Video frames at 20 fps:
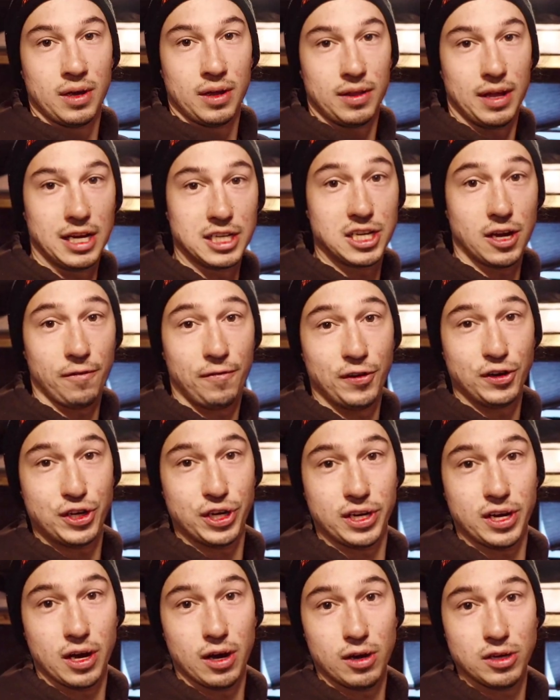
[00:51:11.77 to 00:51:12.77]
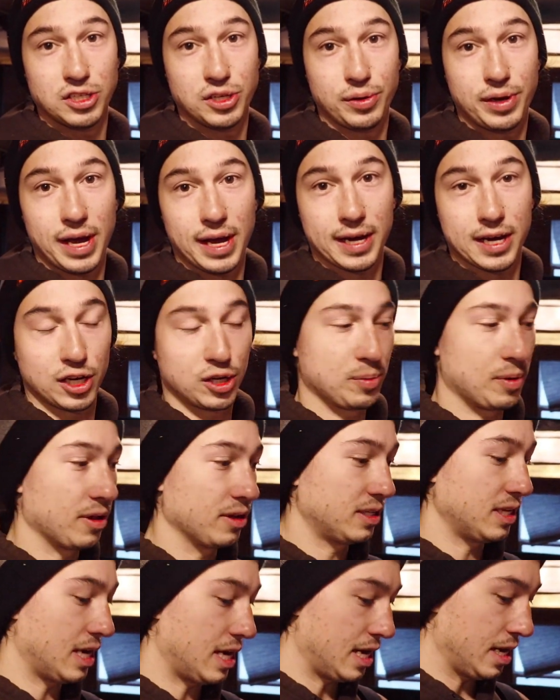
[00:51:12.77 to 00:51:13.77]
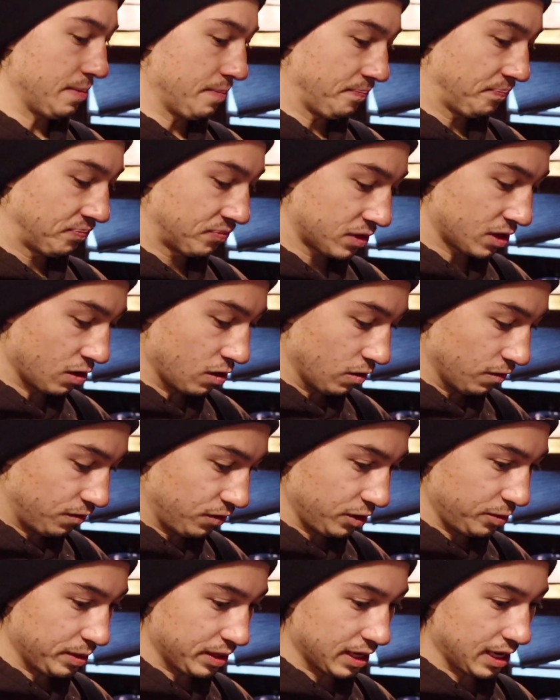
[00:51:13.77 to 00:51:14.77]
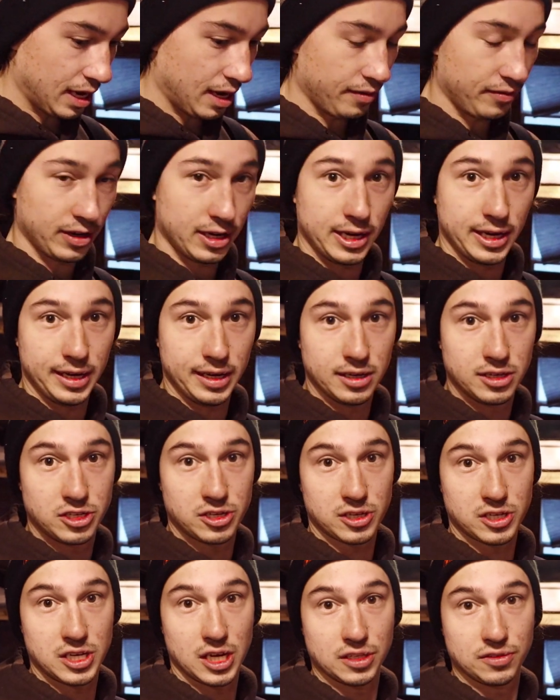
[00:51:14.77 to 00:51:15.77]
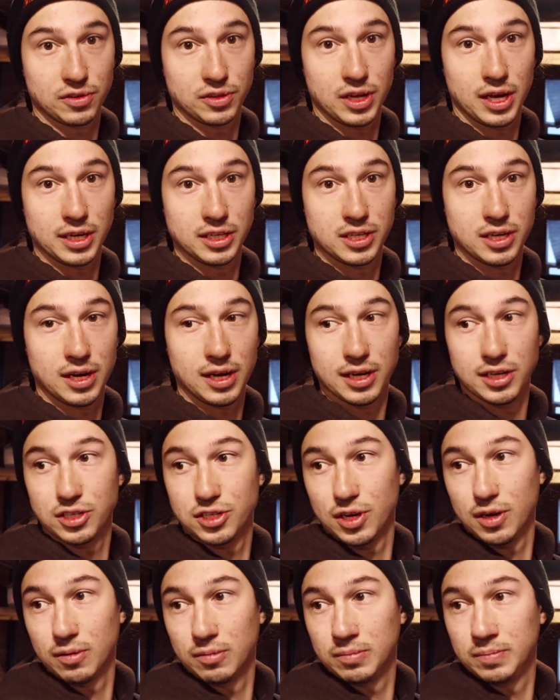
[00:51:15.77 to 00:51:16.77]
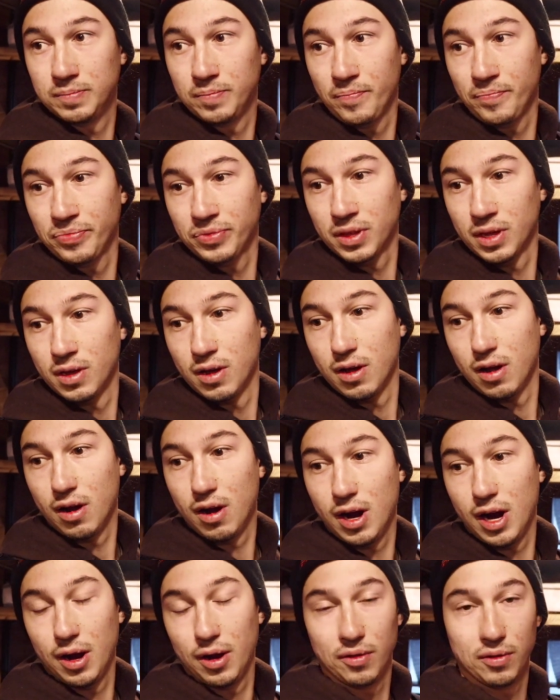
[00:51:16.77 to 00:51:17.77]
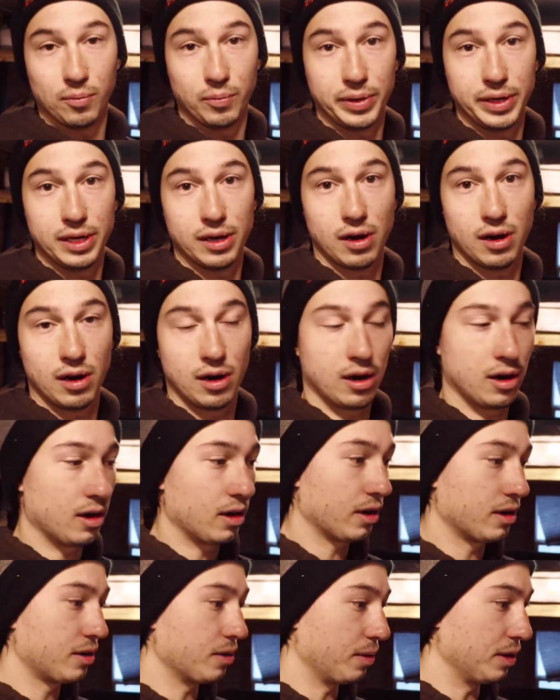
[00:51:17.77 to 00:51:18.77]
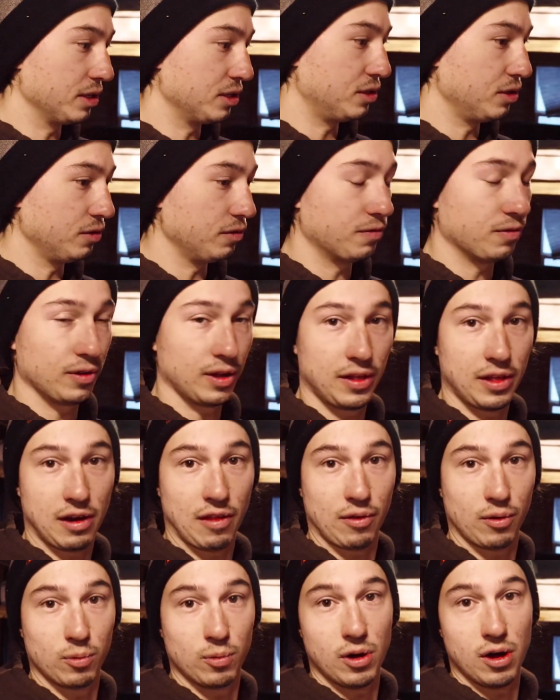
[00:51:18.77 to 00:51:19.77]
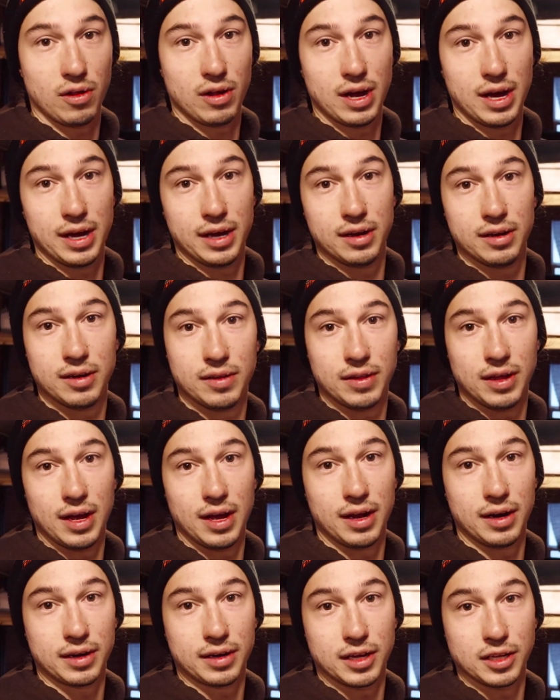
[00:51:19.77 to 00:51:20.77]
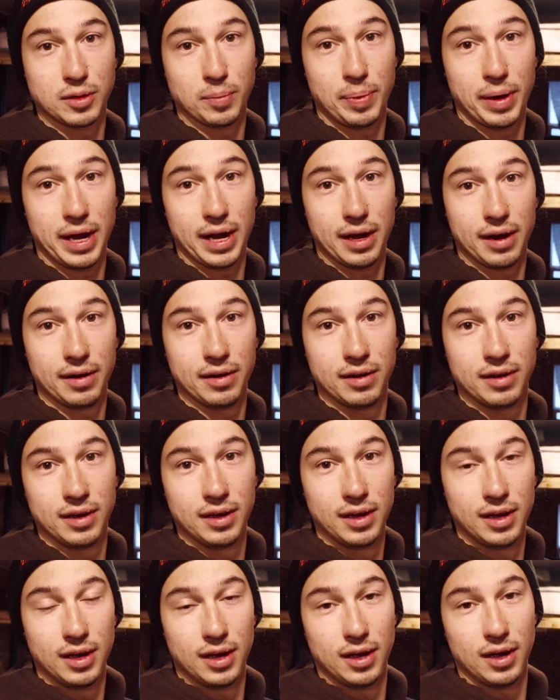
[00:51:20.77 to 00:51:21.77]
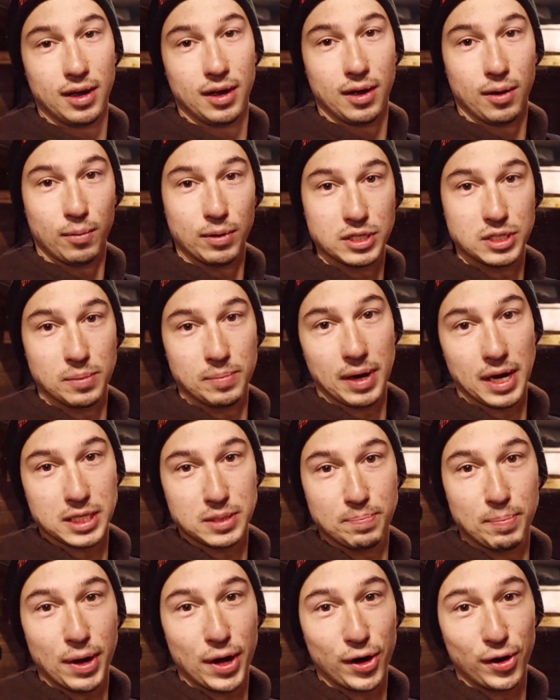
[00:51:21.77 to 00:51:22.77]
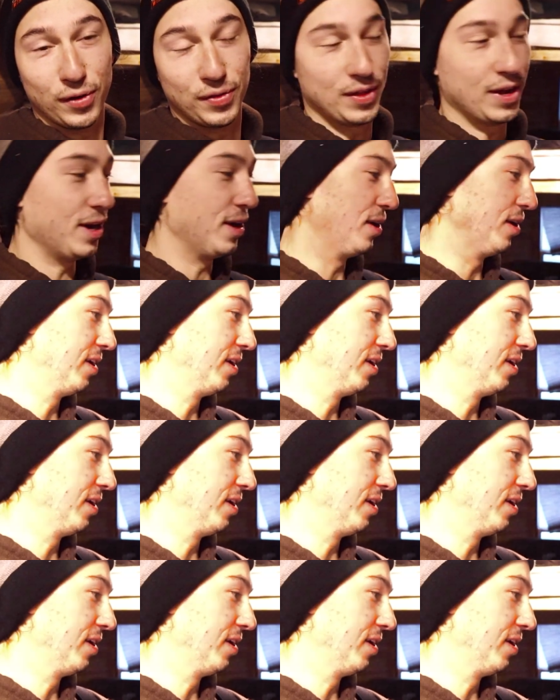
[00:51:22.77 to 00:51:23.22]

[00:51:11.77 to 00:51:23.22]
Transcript: that's how fishing goes. You can't catch them all the time. Hopefully, we can have a successful night tonight. So all right, we are going to flay that other walleye and then get the pan with some nice butter in there.